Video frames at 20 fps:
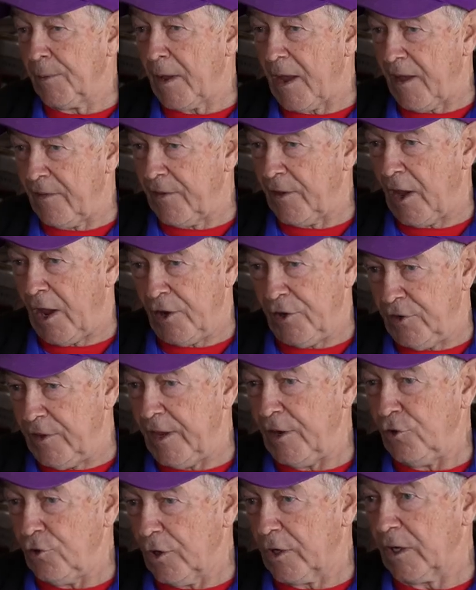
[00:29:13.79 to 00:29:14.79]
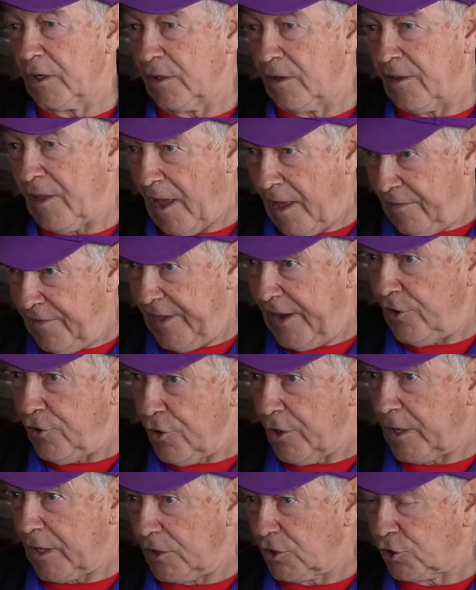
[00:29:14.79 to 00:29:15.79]
and, and, then you can, and then
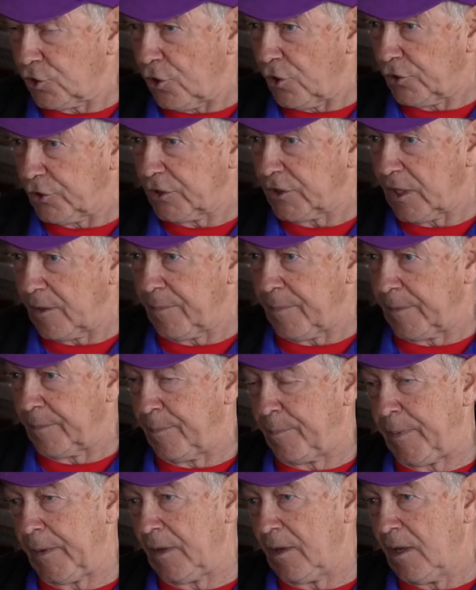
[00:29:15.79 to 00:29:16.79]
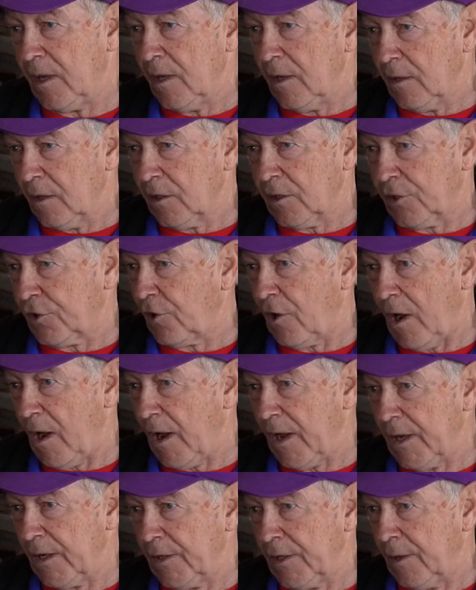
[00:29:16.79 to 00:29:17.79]
you can start to say, but
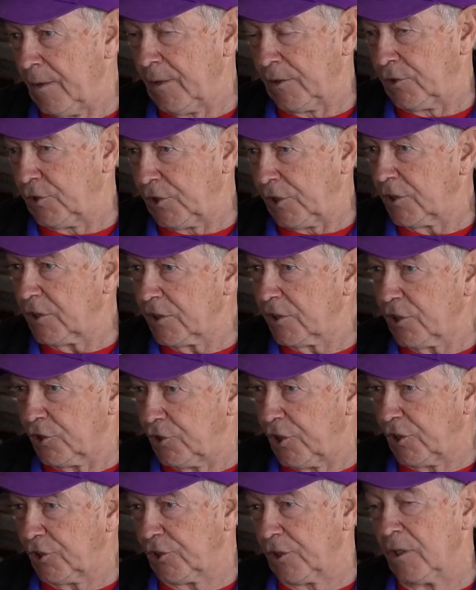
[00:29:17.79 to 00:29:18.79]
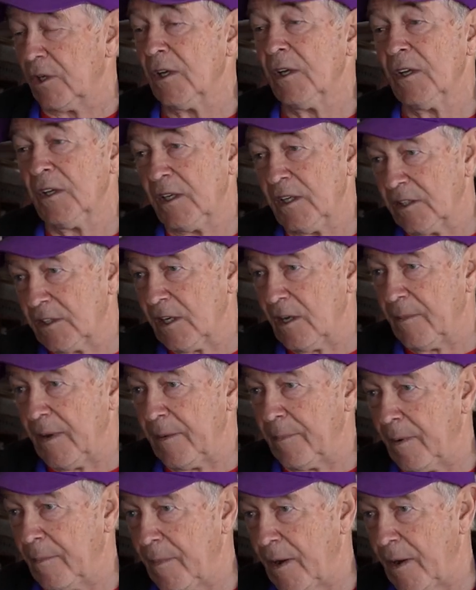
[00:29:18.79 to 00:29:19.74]
cry. No, it's just a suggestion. You say, I made my